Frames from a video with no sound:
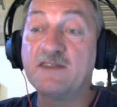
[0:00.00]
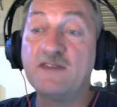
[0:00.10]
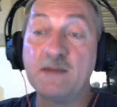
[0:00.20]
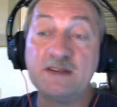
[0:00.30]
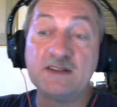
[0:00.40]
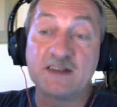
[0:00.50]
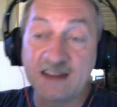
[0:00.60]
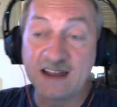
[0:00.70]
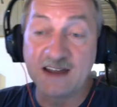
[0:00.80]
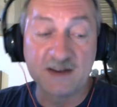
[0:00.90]
Webinar
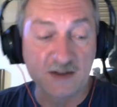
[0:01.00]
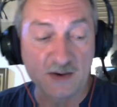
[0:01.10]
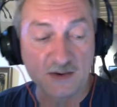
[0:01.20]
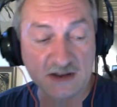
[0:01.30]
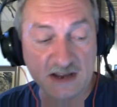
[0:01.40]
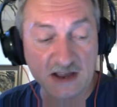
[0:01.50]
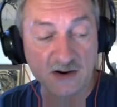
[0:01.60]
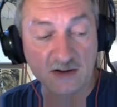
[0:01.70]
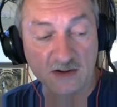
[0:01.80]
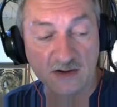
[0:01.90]
here, here
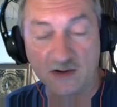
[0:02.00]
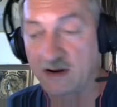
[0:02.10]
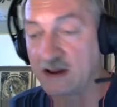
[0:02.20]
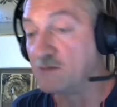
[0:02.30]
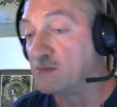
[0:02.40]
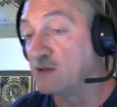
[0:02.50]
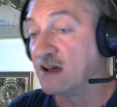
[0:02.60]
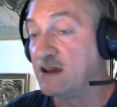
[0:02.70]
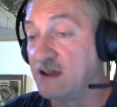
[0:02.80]
or in Bulgaria,